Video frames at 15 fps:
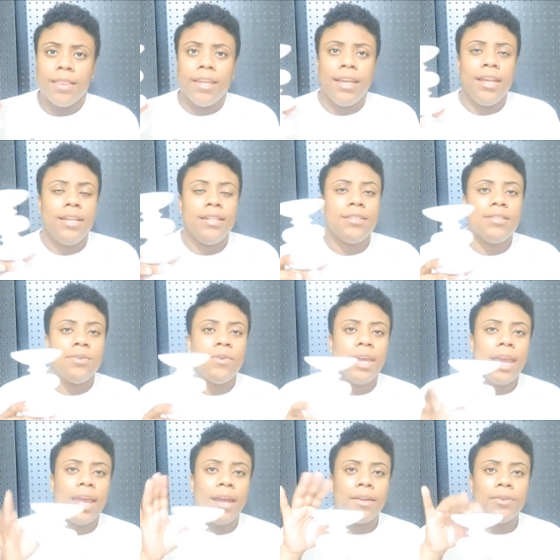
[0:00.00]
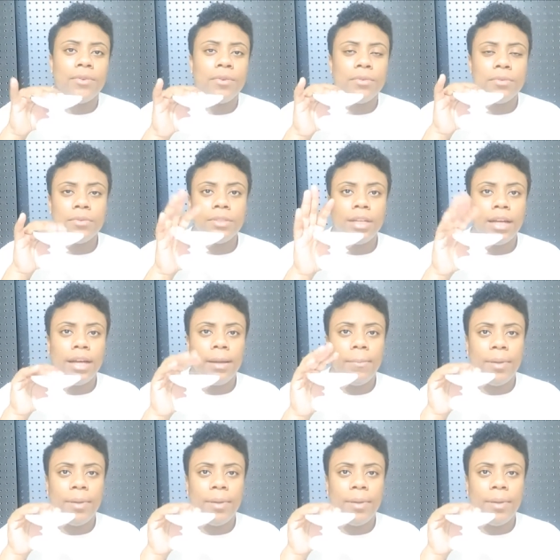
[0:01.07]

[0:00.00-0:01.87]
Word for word: these two candle uh,